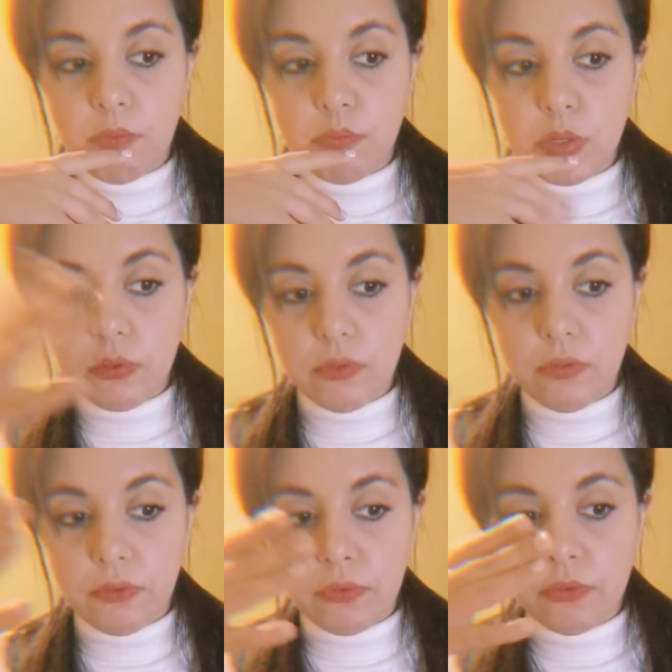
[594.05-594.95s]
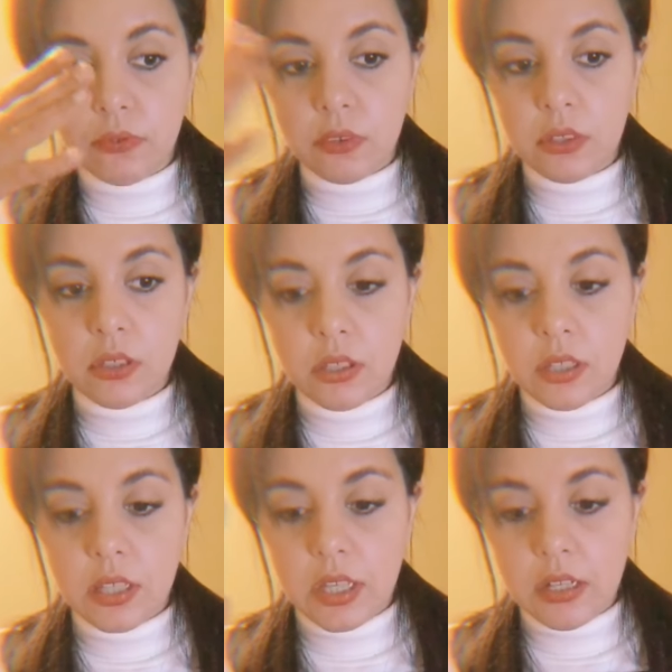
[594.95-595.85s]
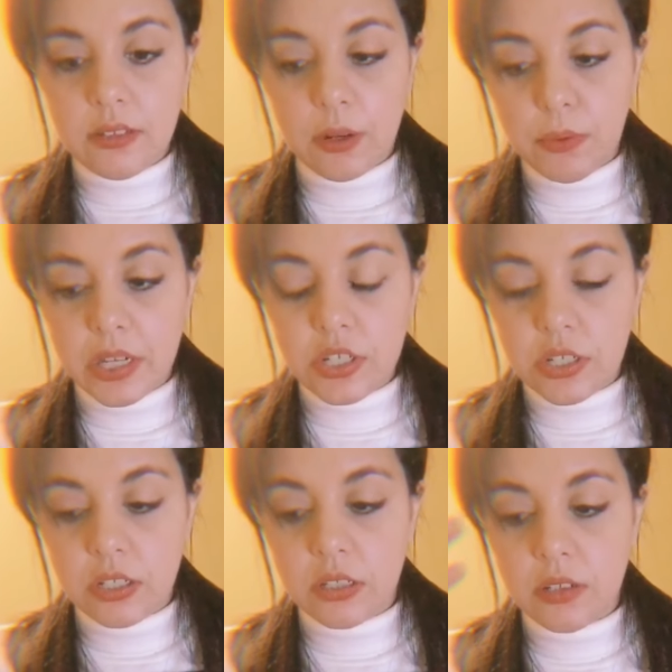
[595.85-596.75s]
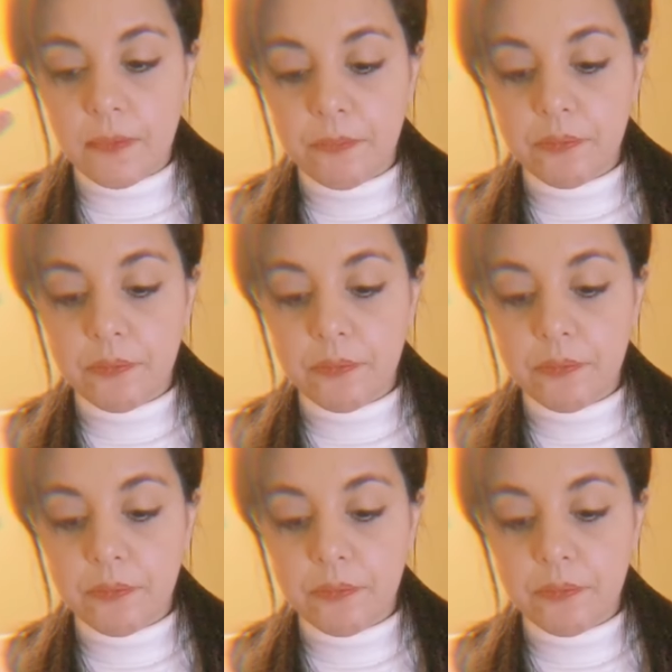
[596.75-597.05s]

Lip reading: move in a direction